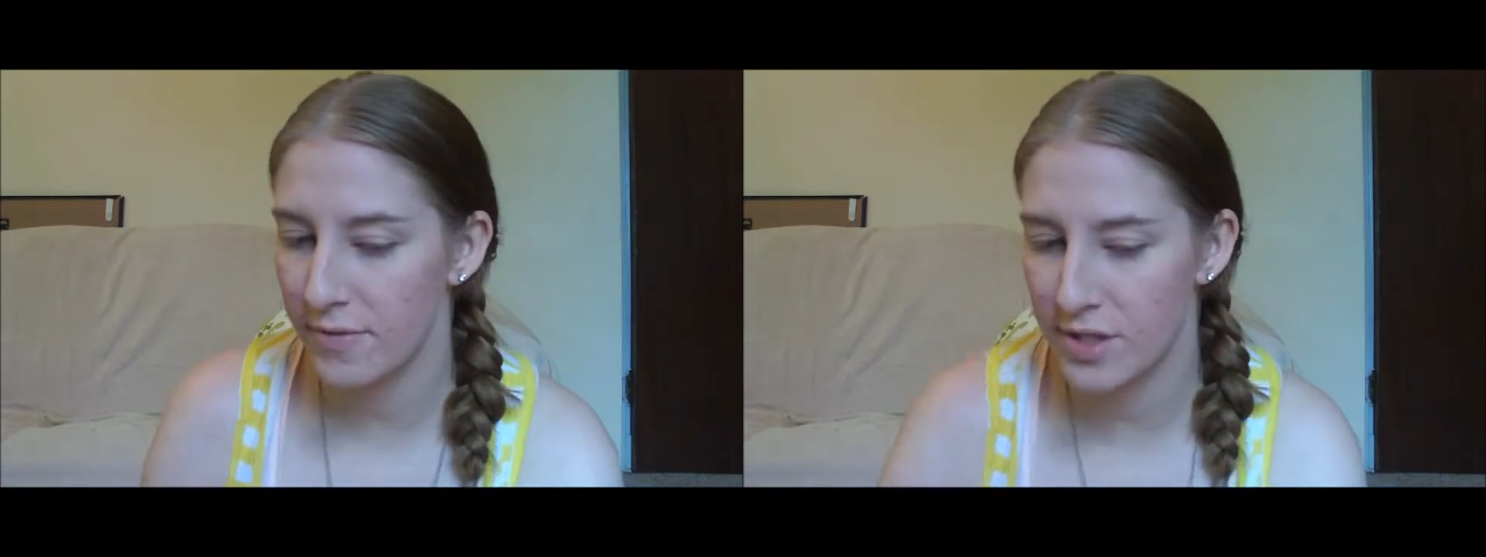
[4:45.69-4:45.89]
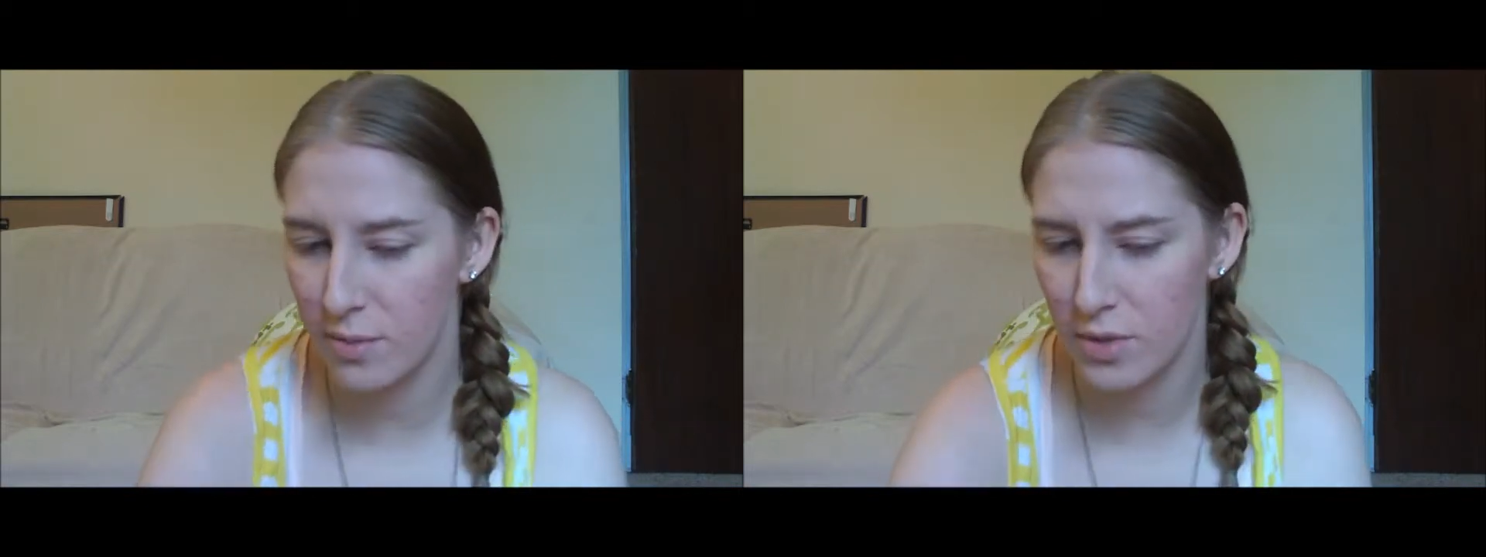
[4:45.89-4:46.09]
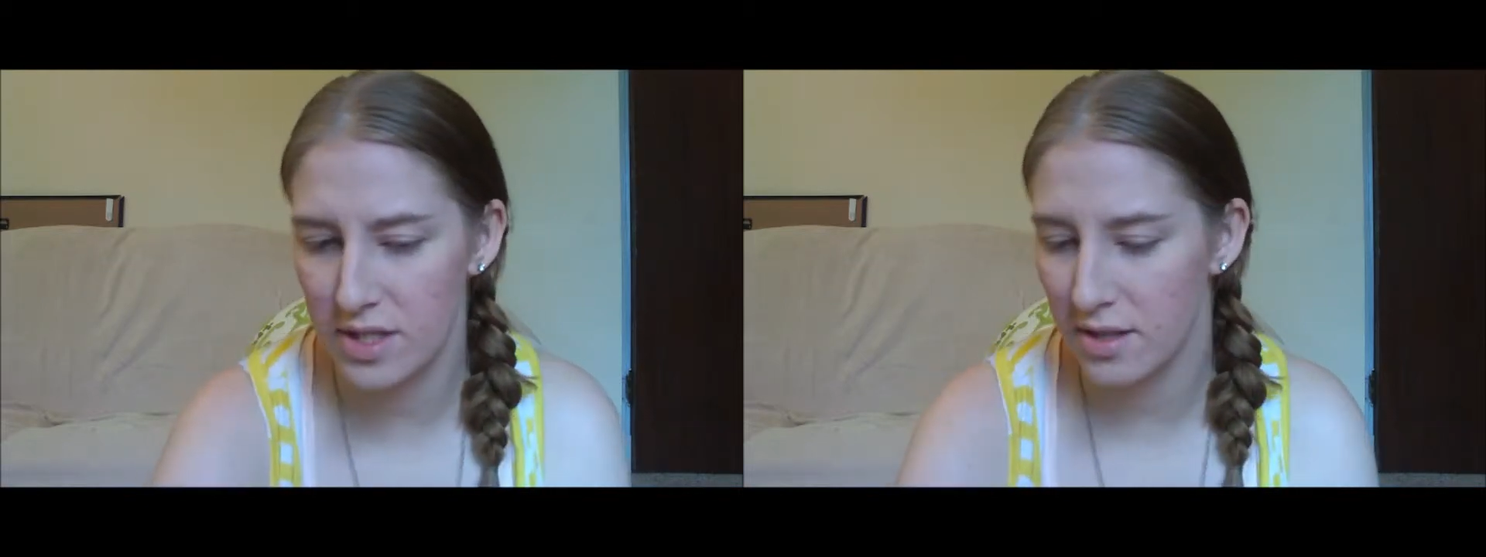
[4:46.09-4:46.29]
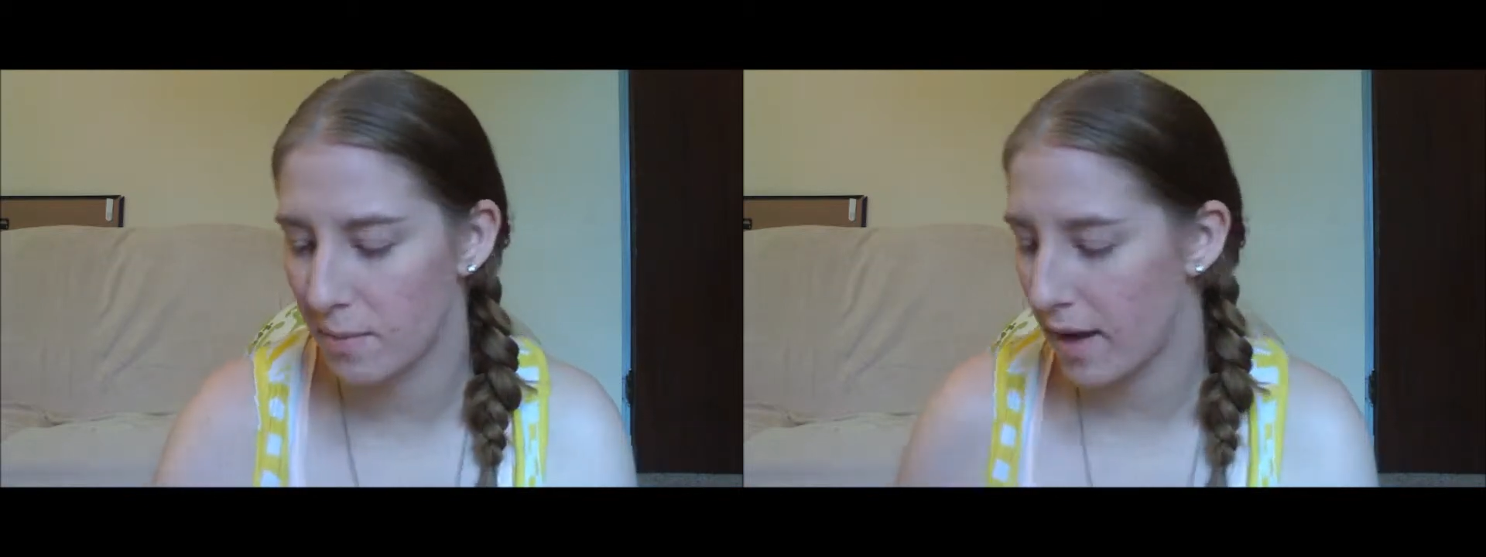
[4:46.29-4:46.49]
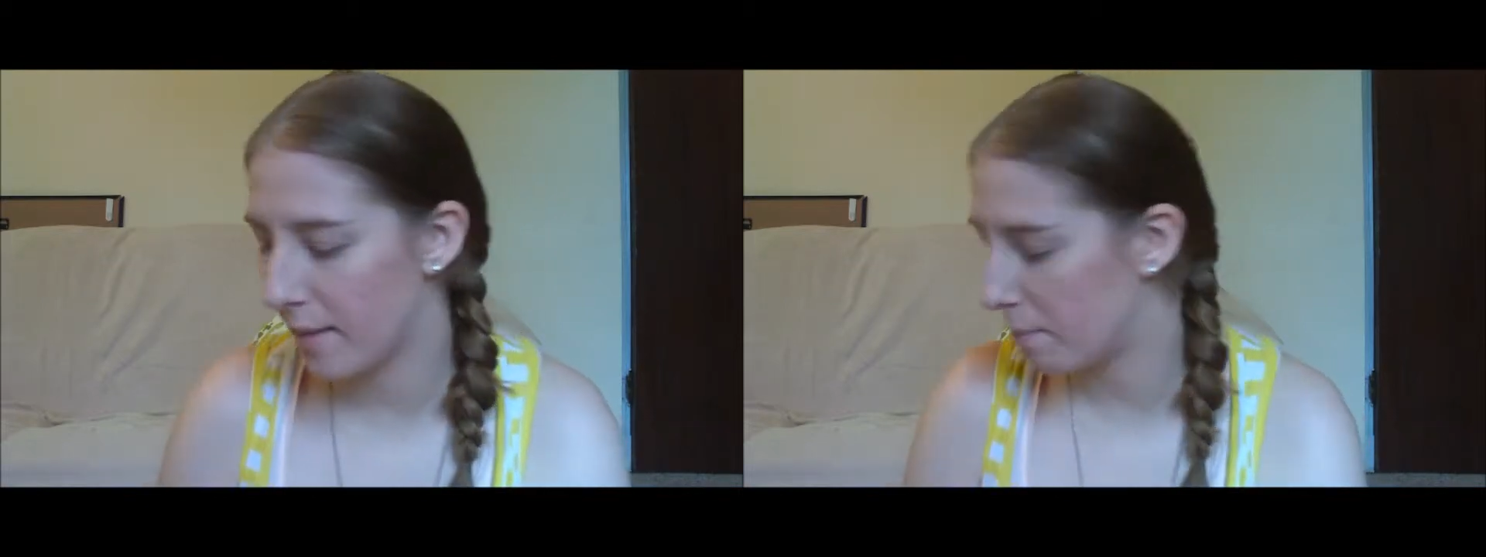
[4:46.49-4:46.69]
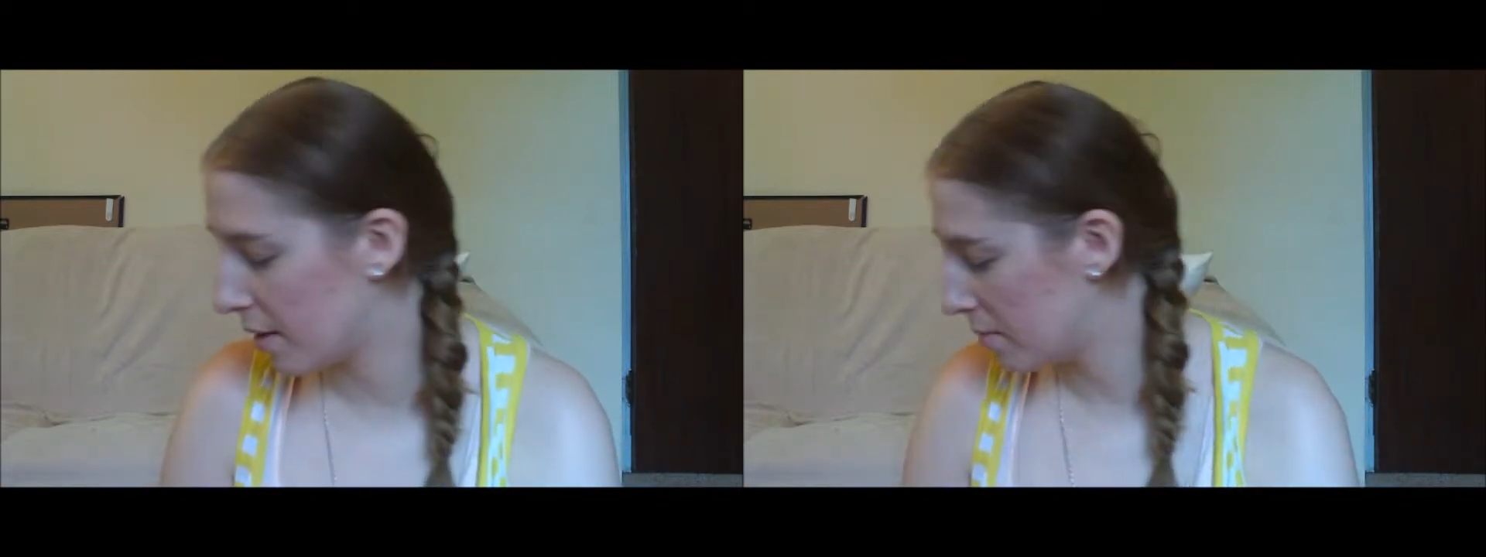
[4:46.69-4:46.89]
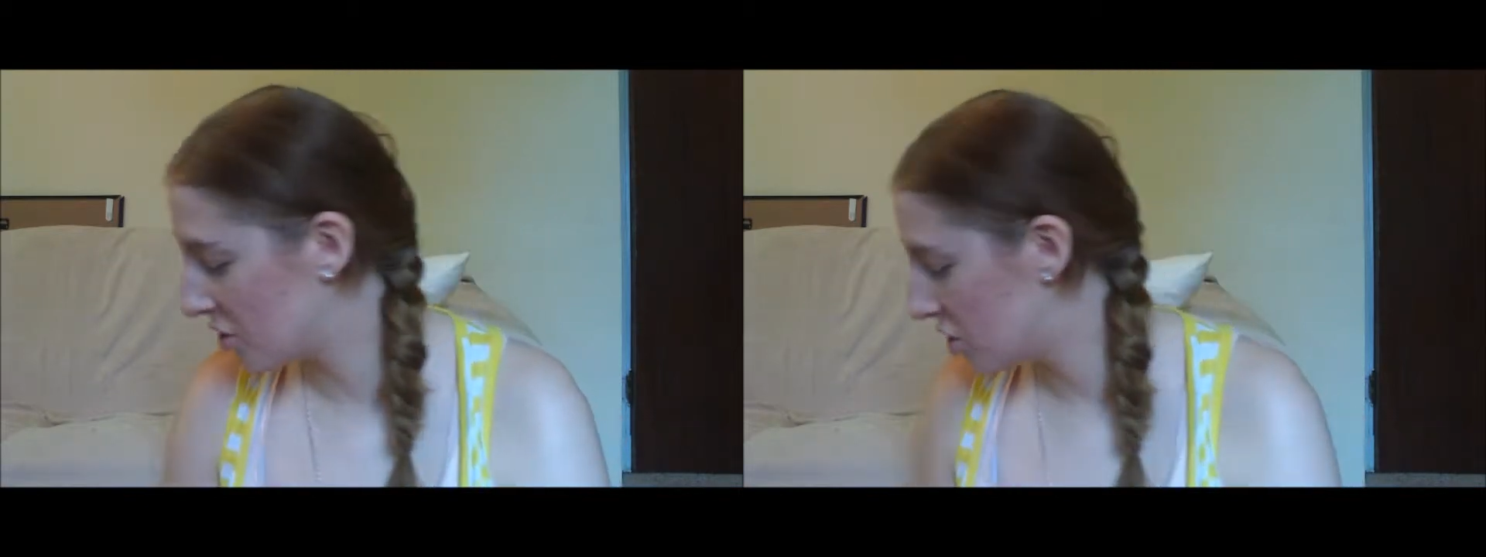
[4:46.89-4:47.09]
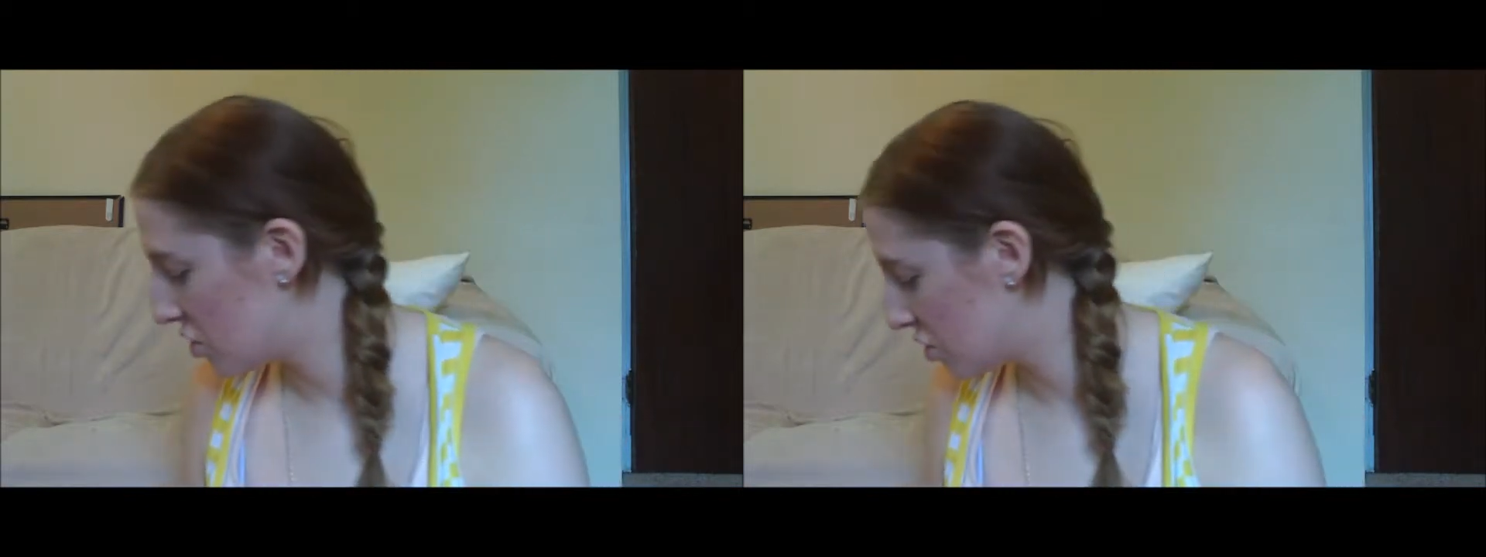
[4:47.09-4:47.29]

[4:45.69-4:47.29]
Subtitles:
For some reason my blemishes